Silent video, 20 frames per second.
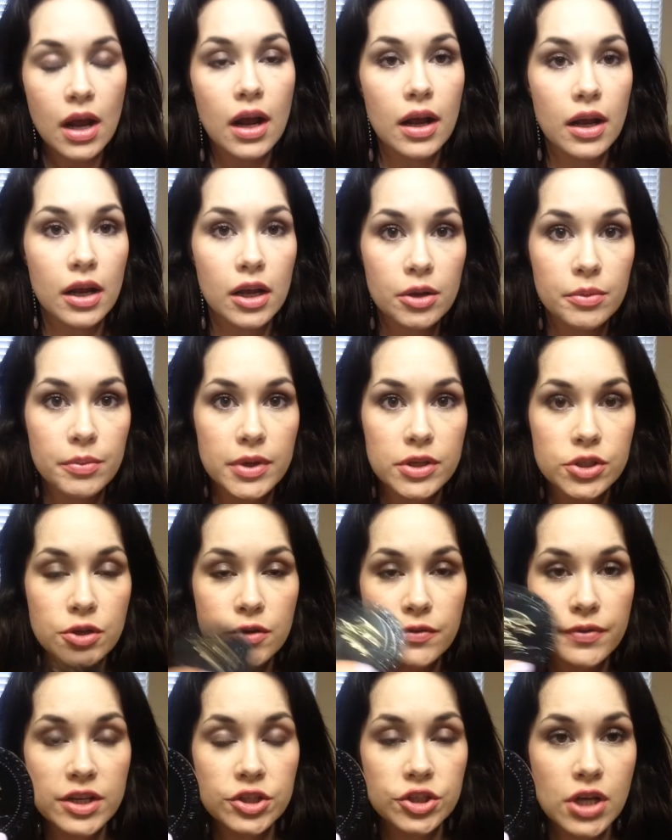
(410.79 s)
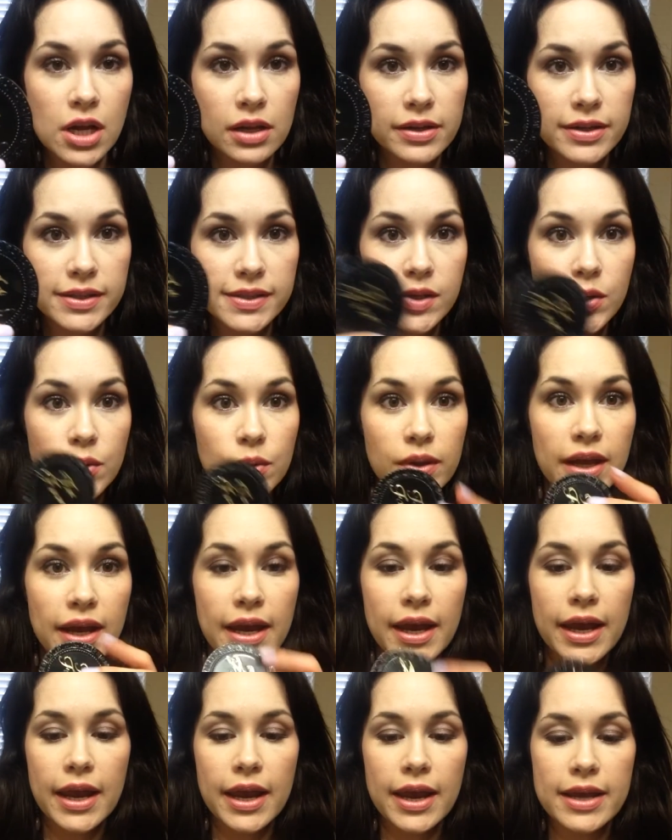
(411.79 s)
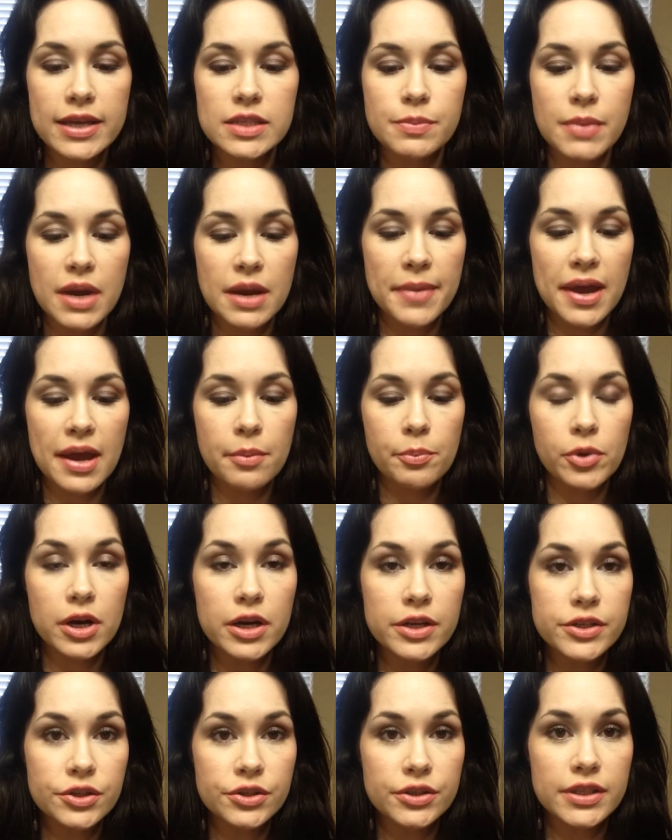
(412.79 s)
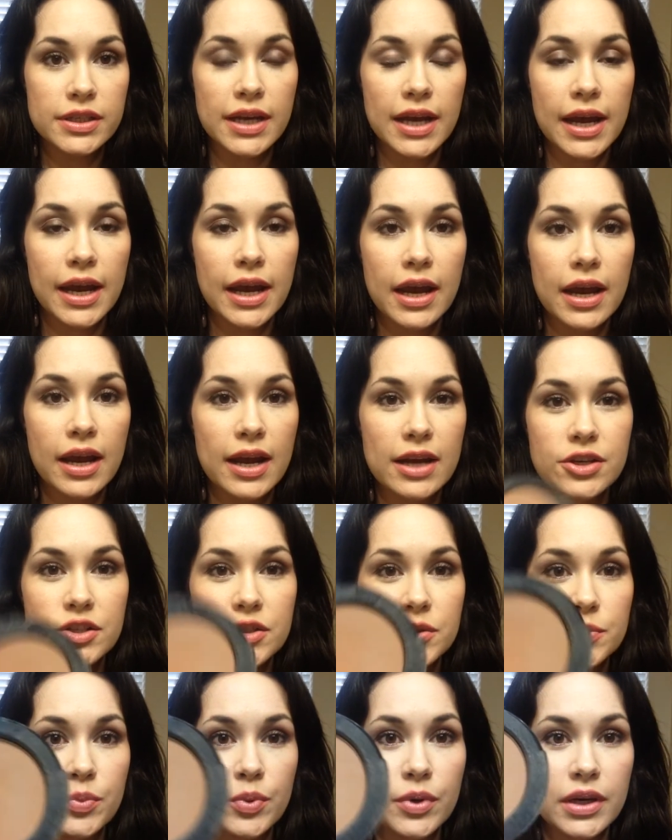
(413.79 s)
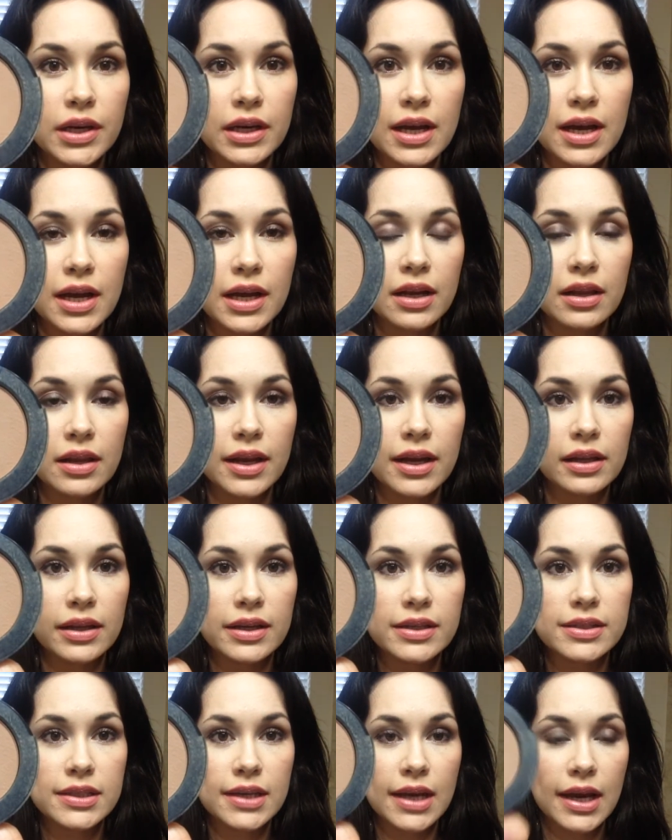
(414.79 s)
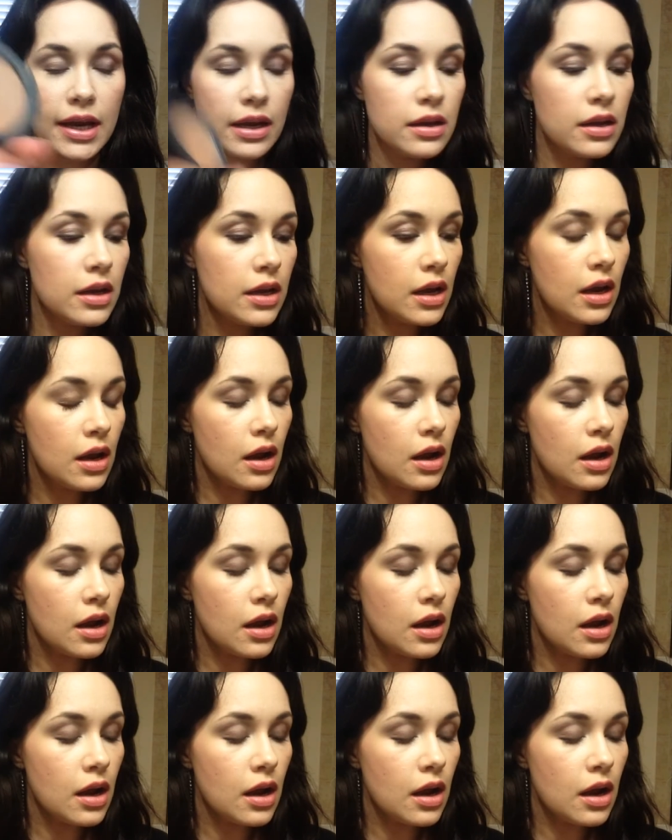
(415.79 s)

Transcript: Um, Too Faced Chocolate Soleil is my matte bronzer today. I just put it kind of lightly today.